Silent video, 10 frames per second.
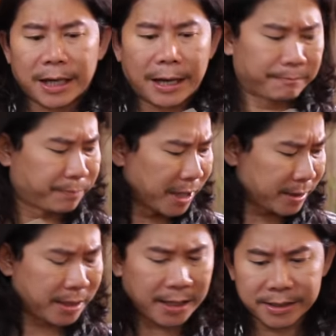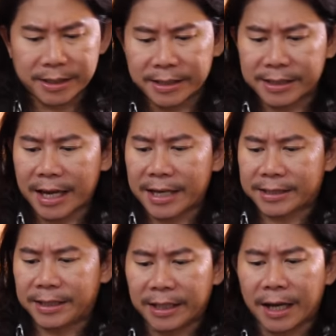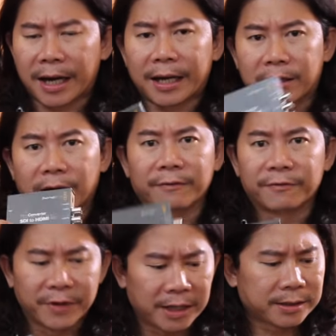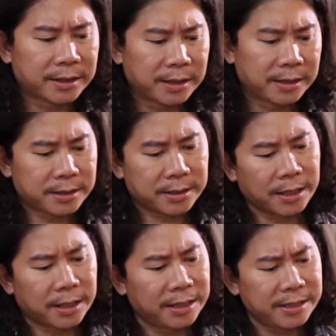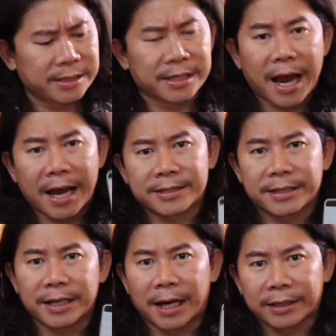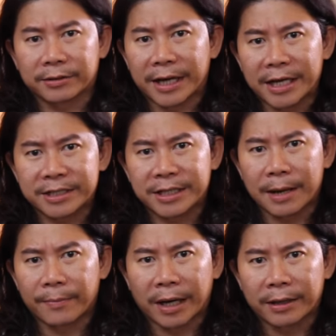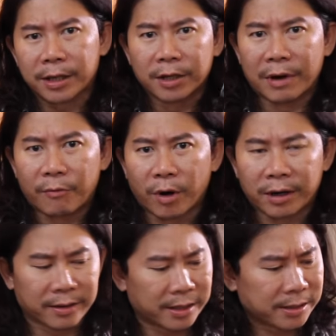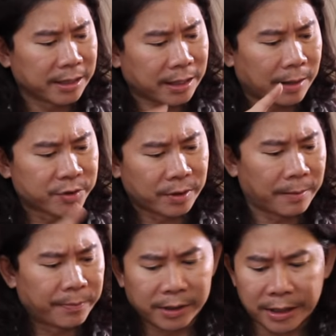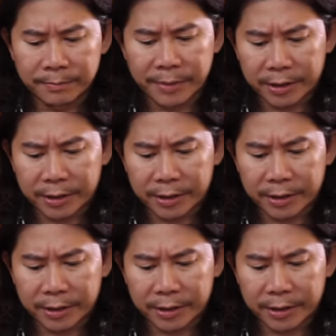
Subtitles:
and purchase these SDI converters. And this is the SDI to HDMI. We have one of these. It comes with a built-in